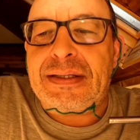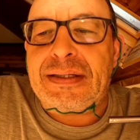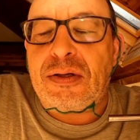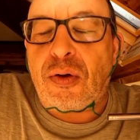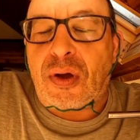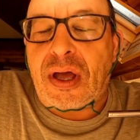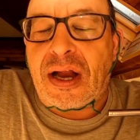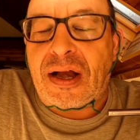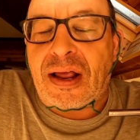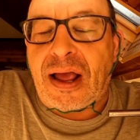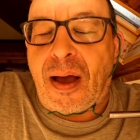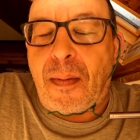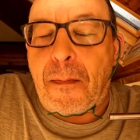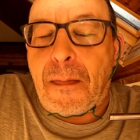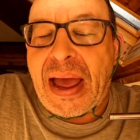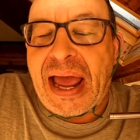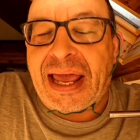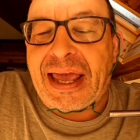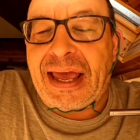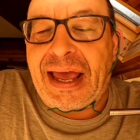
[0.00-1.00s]
you can come
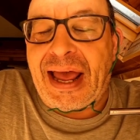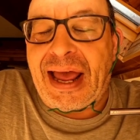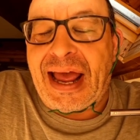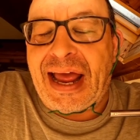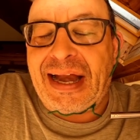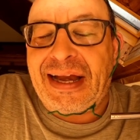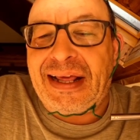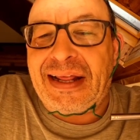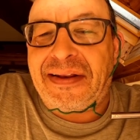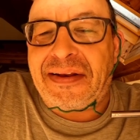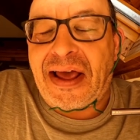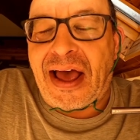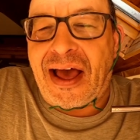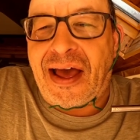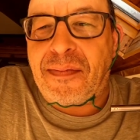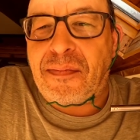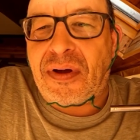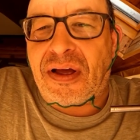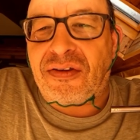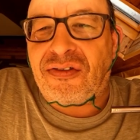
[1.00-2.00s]
back
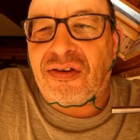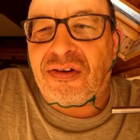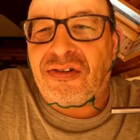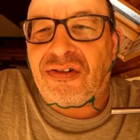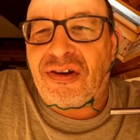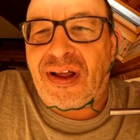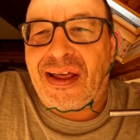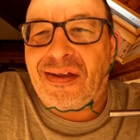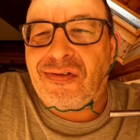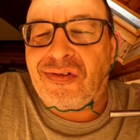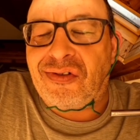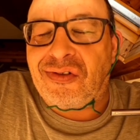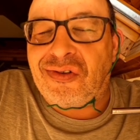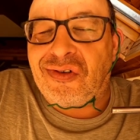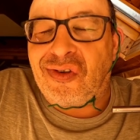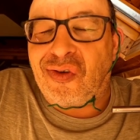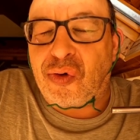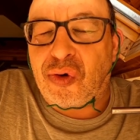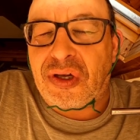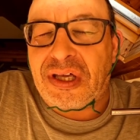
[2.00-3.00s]
anytime. I
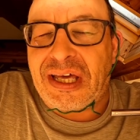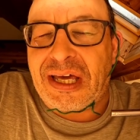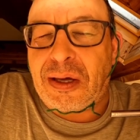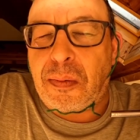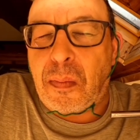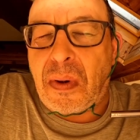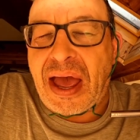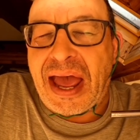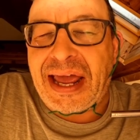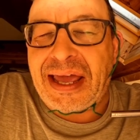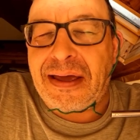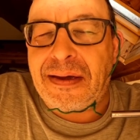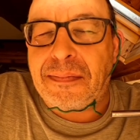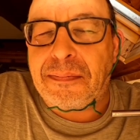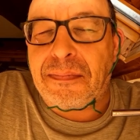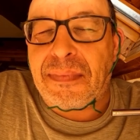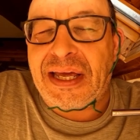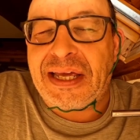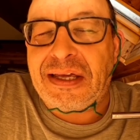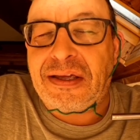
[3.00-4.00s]
suggest you kick back,
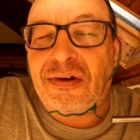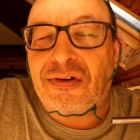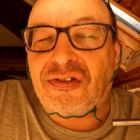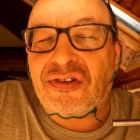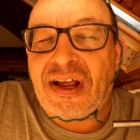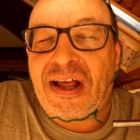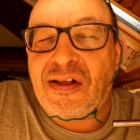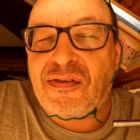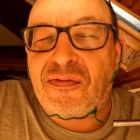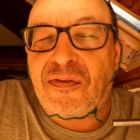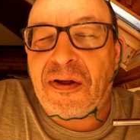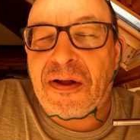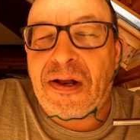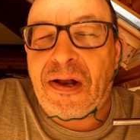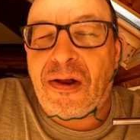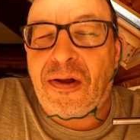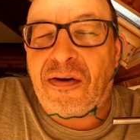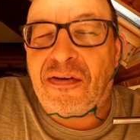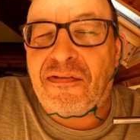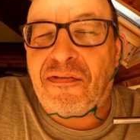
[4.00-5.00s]
make yourself a
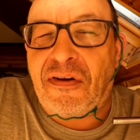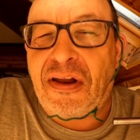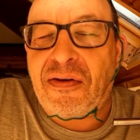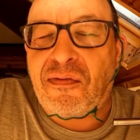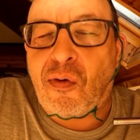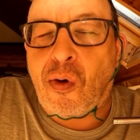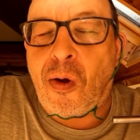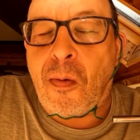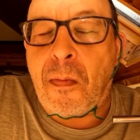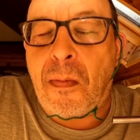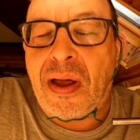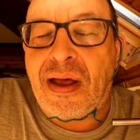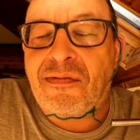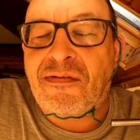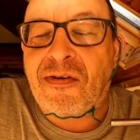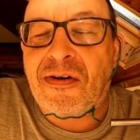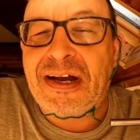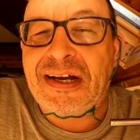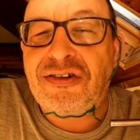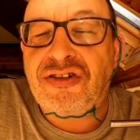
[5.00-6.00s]
lovely warm
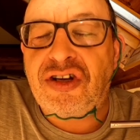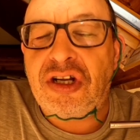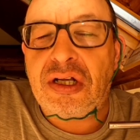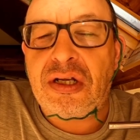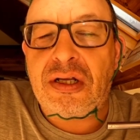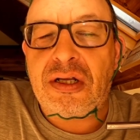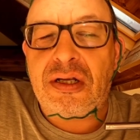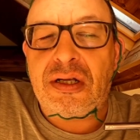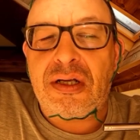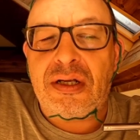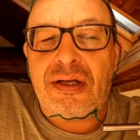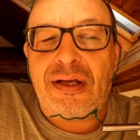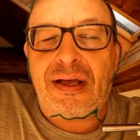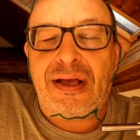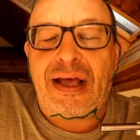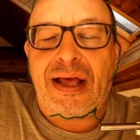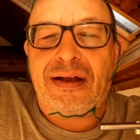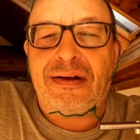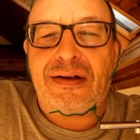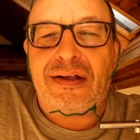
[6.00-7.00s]
beverage,
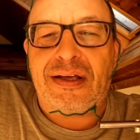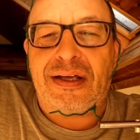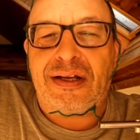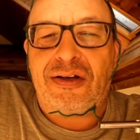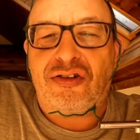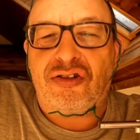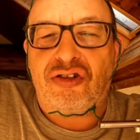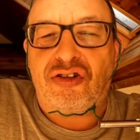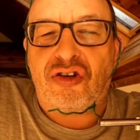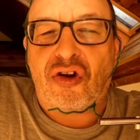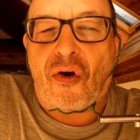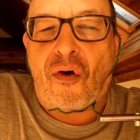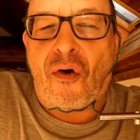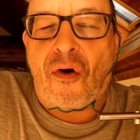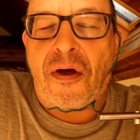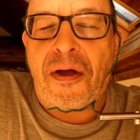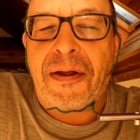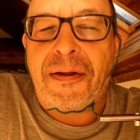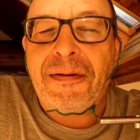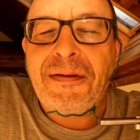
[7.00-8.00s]
and
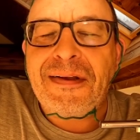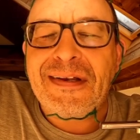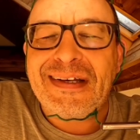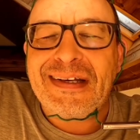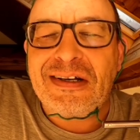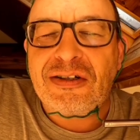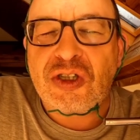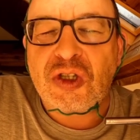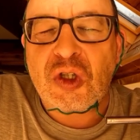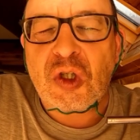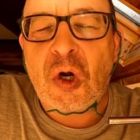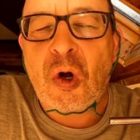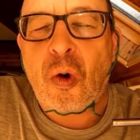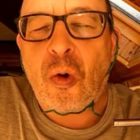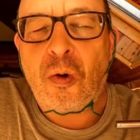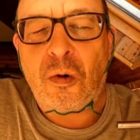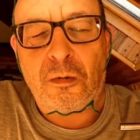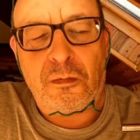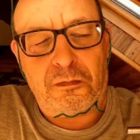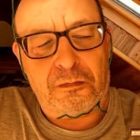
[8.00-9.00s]
enjoy the
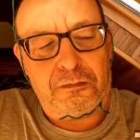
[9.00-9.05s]
show.